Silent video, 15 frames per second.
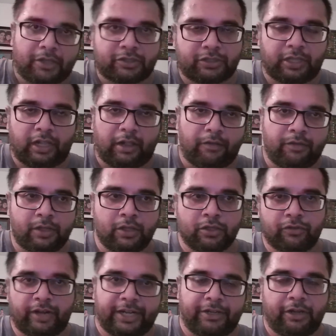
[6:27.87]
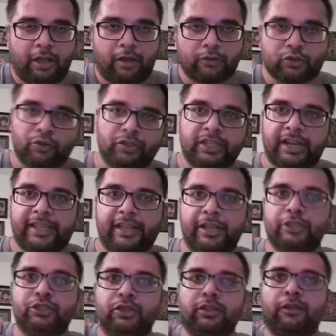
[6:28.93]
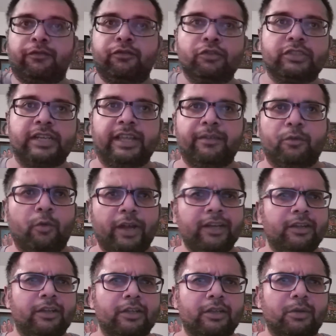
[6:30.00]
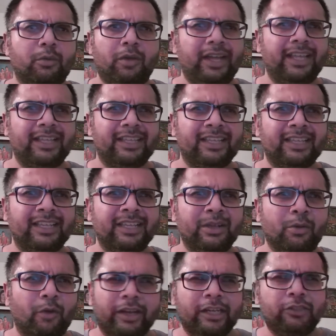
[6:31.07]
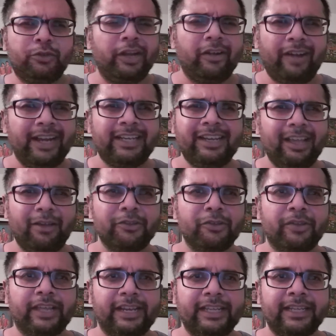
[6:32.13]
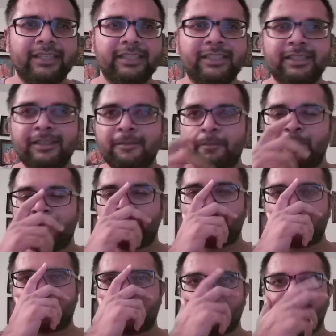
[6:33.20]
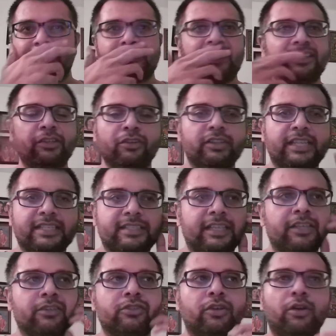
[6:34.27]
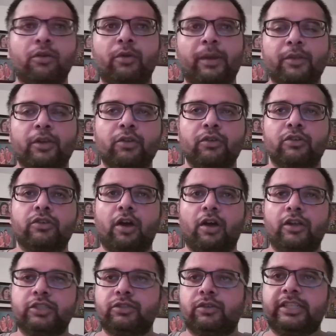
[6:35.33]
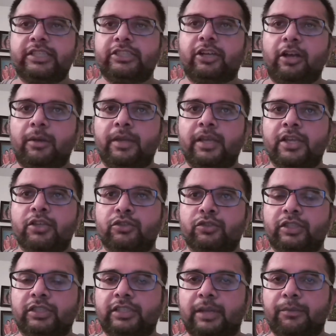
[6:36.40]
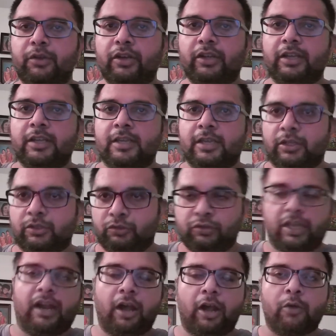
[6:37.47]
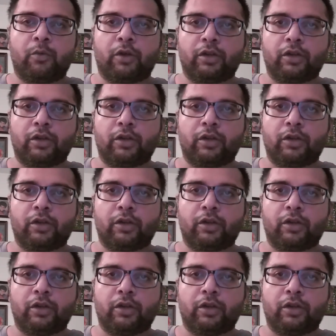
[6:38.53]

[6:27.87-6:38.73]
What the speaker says: discipline myself right now so that I can enjoy the fruit labor. Why not do it right now, you idiot? Just like they say, oh, well, I'm gonna go to college, go to job, so that I'm gonna